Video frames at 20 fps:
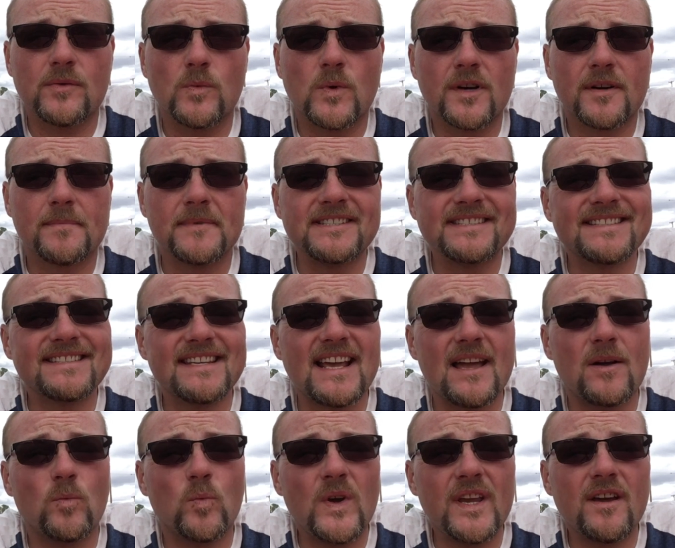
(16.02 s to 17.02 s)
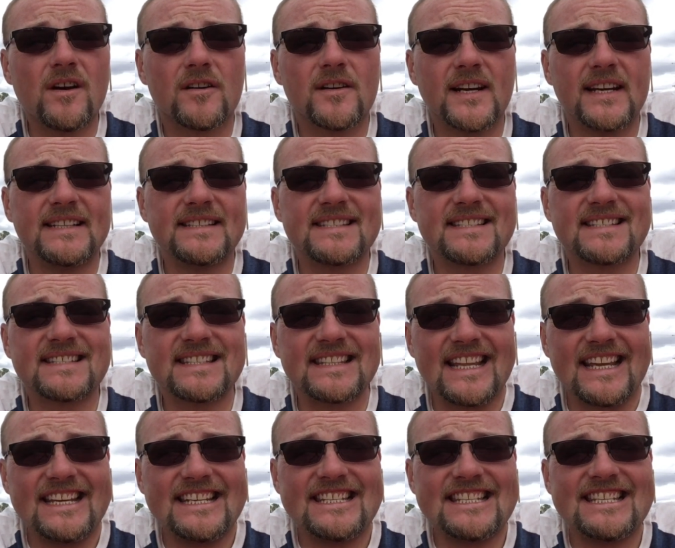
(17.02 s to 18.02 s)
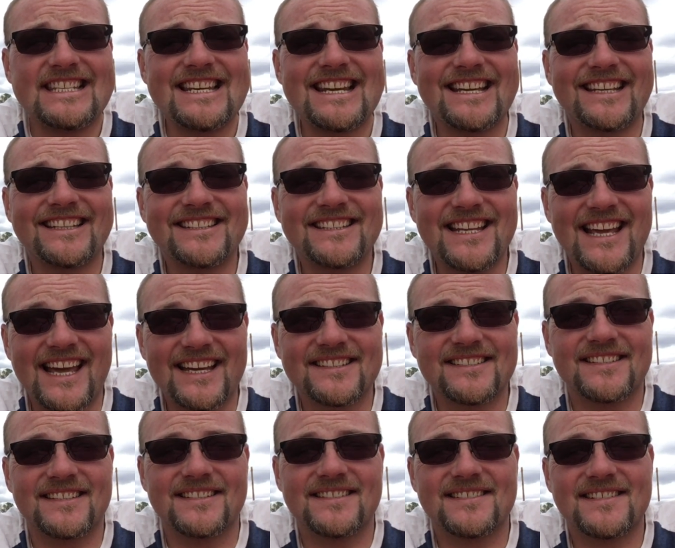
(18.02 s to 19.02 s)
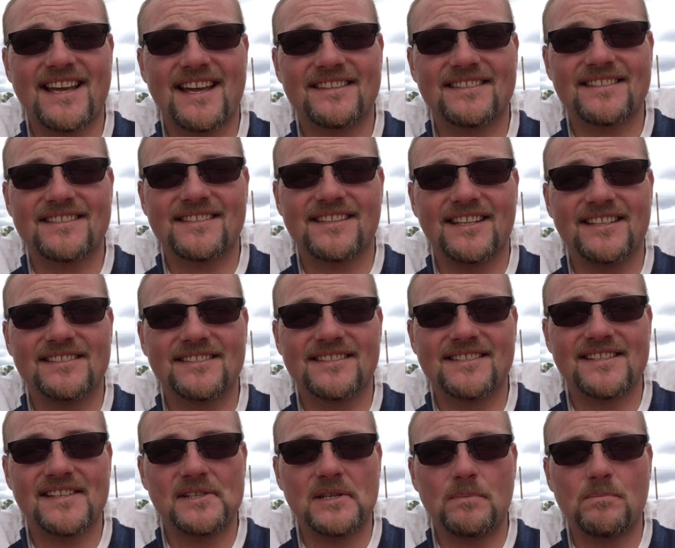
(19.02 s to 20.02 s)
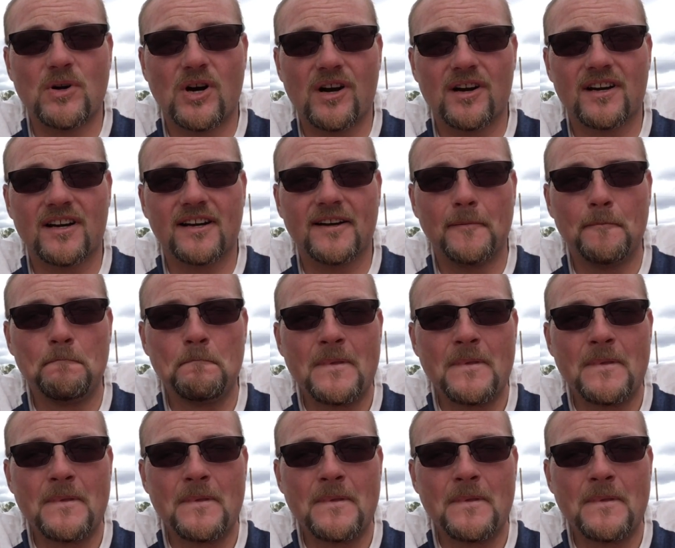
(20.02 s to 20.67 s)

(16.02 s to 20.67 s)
the Workmans, and we are in Slaton, Texas at the Slaton City Park.